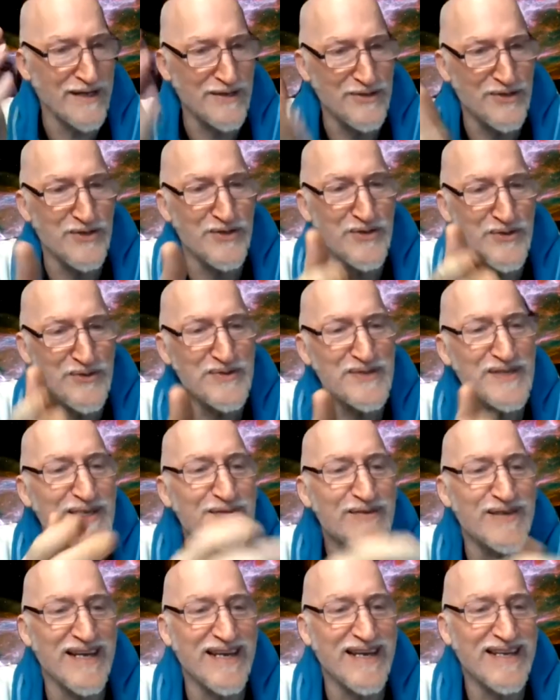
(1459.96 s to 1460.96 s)
and you use
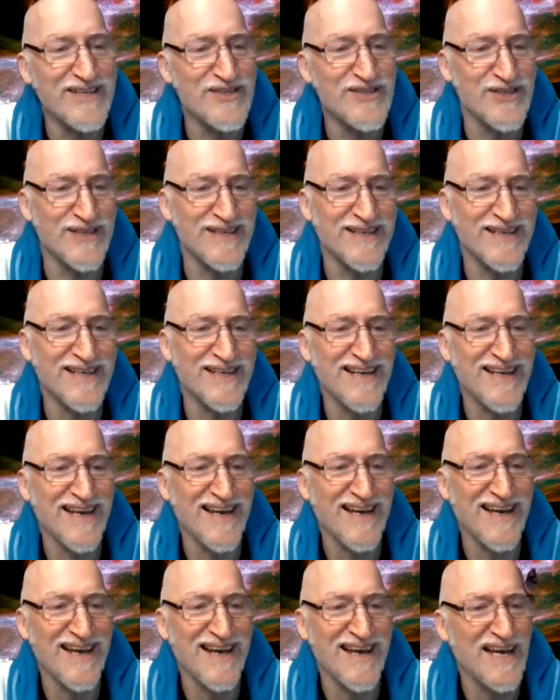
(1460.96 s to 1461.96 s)
divination,
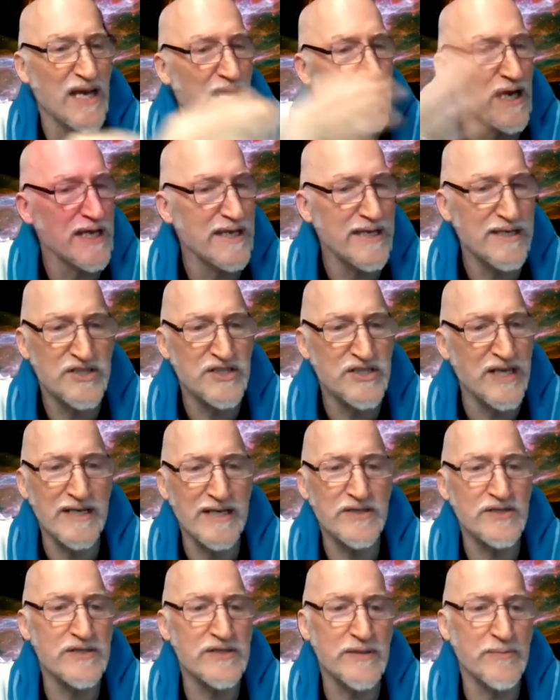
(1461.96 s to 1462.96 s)
it
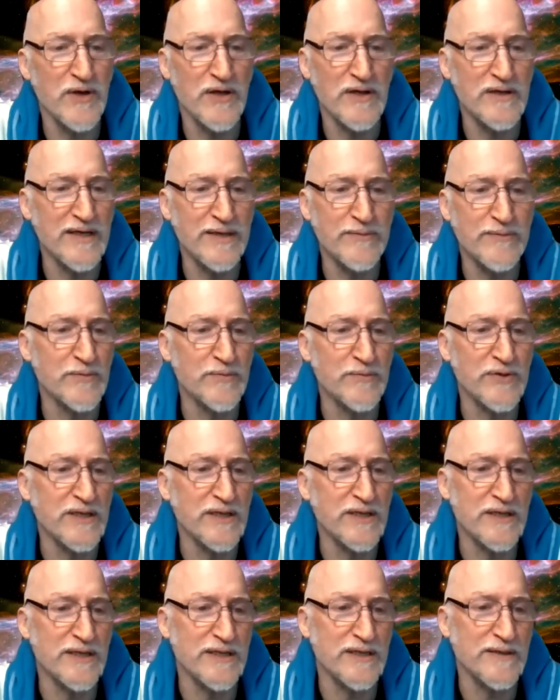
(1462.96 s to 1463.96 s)
changes the ballgame
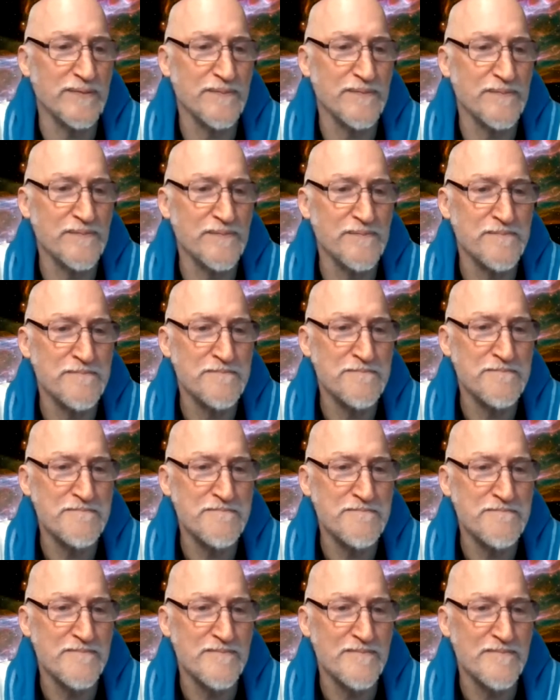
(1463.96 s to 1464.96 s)
completely.
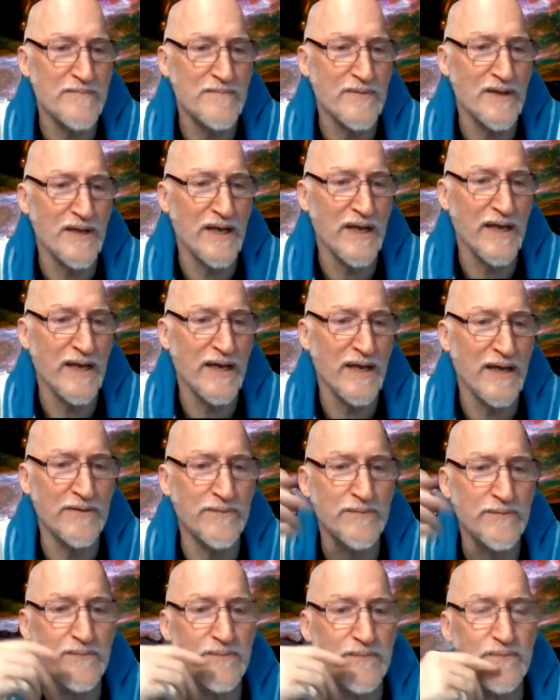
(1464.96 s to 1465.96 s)

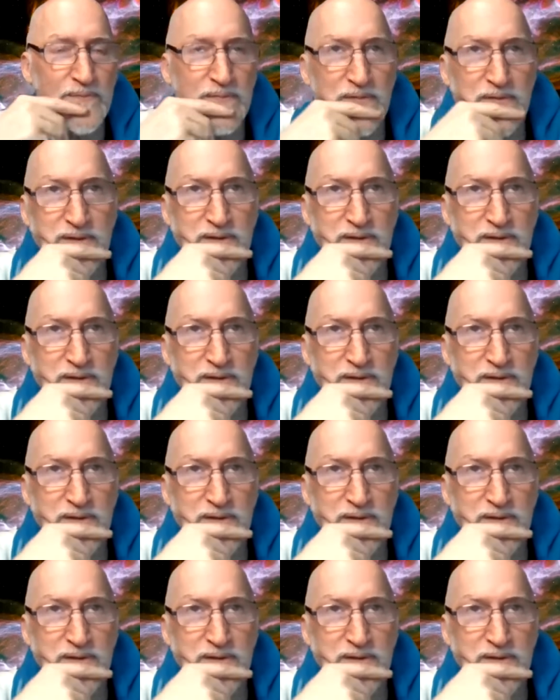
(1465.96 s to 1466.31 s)
And okay.